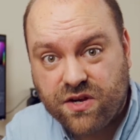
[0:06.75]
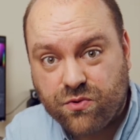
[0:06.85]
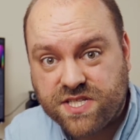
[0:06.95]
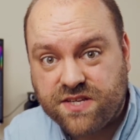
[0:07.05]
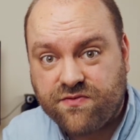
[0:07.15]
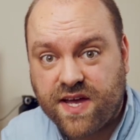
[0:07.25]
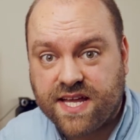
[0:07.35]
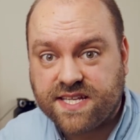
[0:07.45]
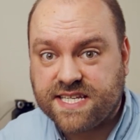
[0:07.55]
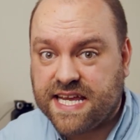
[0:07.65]
noisy
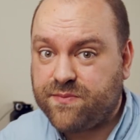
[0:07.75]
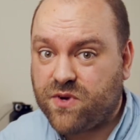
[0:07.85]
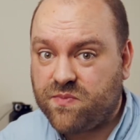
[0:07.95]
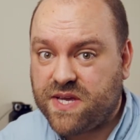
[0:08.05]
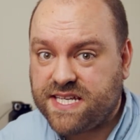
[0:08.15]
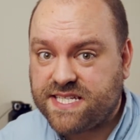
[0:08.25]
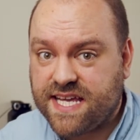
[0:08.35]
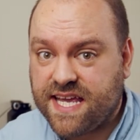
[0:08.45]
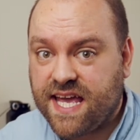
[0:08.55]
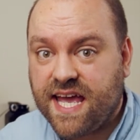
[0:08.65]
fans in my
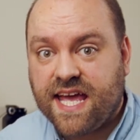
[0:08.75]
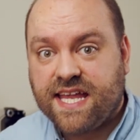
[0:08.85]
PC.